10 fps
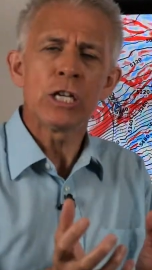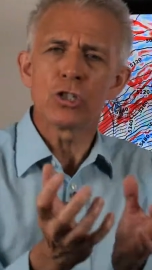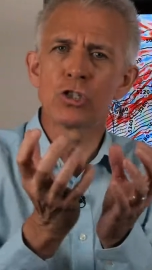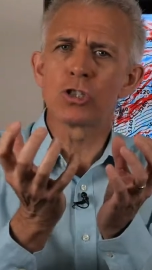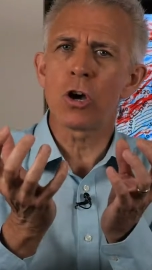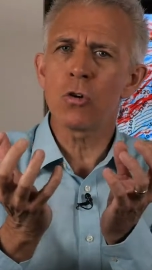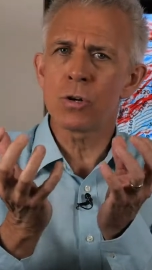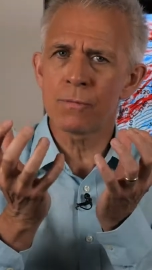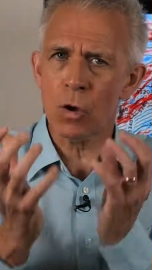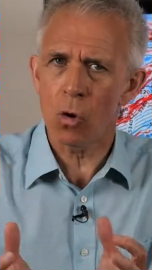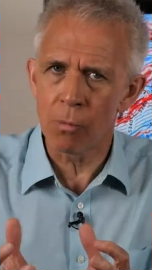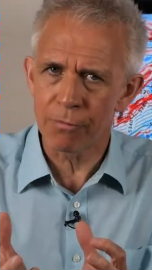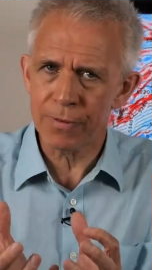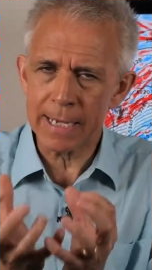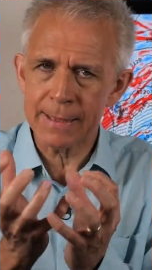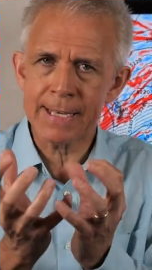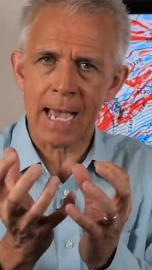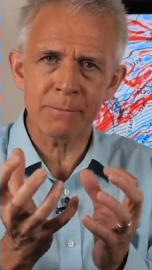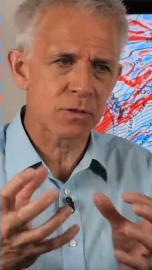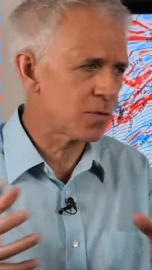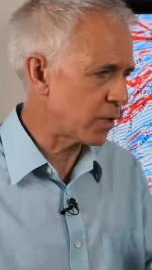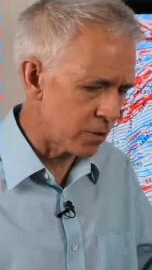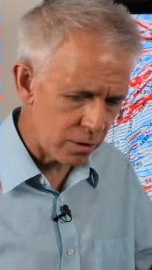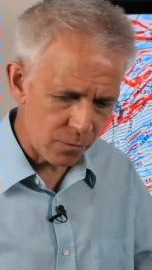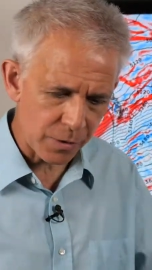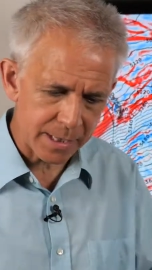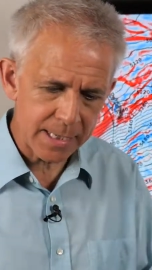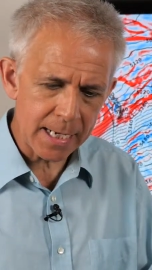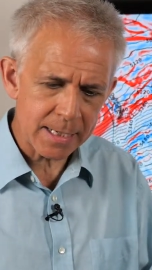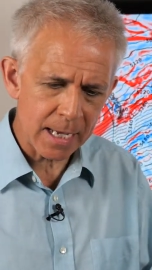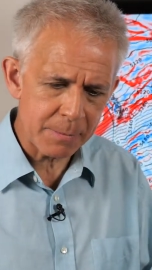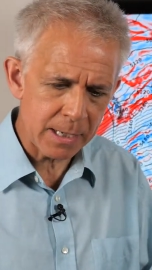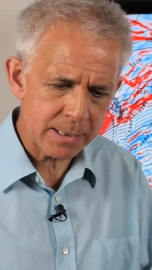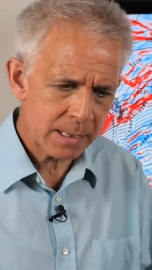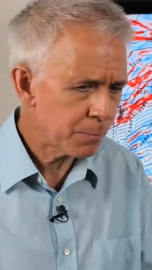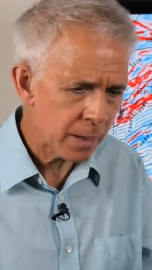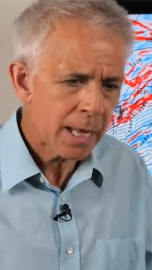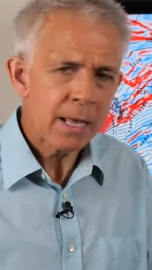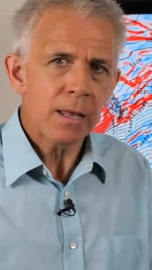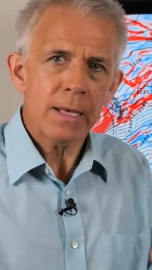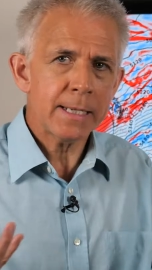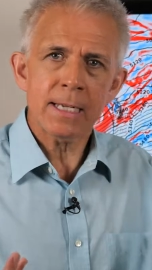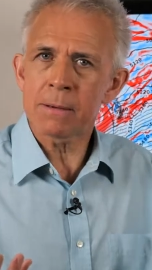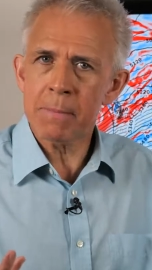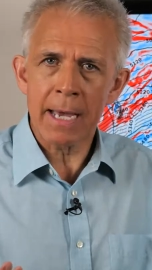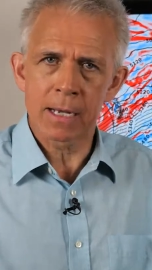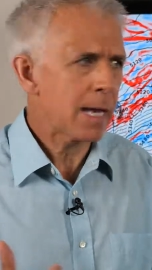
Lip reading: zone of oomph in the atmosphere. So you've got the daytime heating, but it didn't matter.